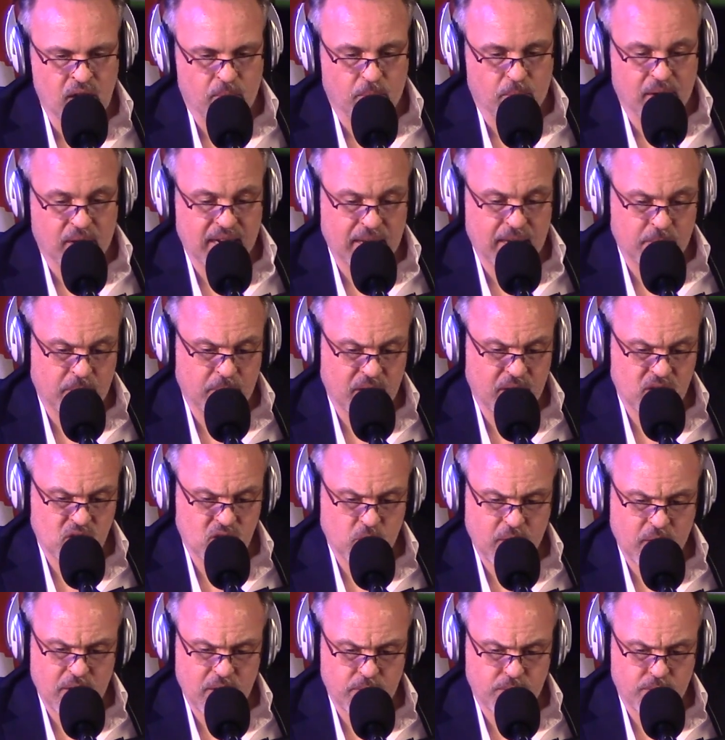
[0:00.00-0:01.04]
My nan passed
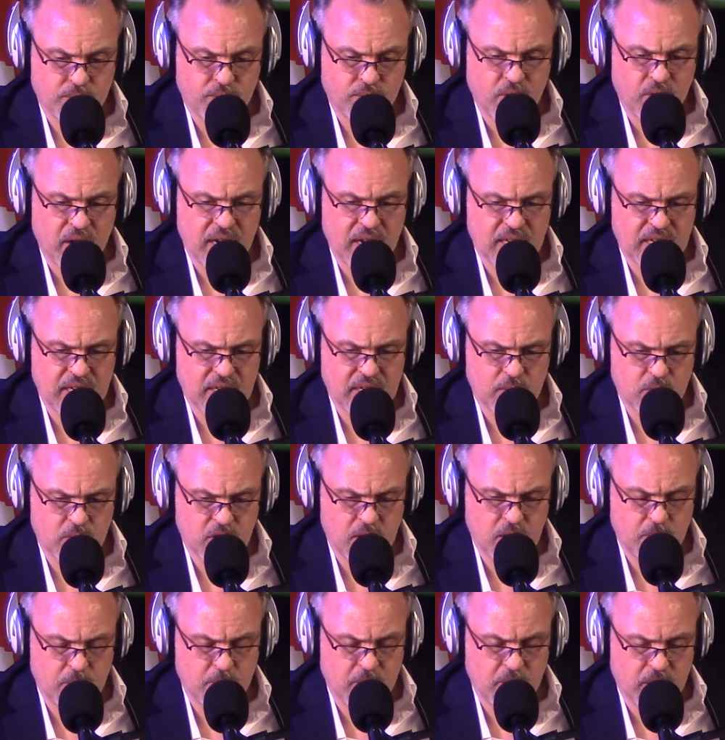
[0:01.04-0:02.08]
away on Friday and it was
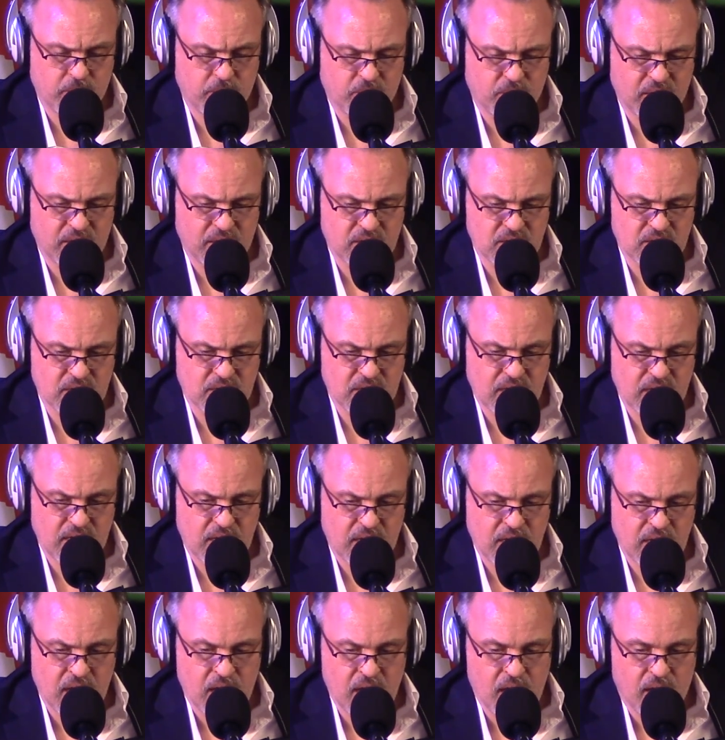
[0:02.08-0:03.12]
her birthday today.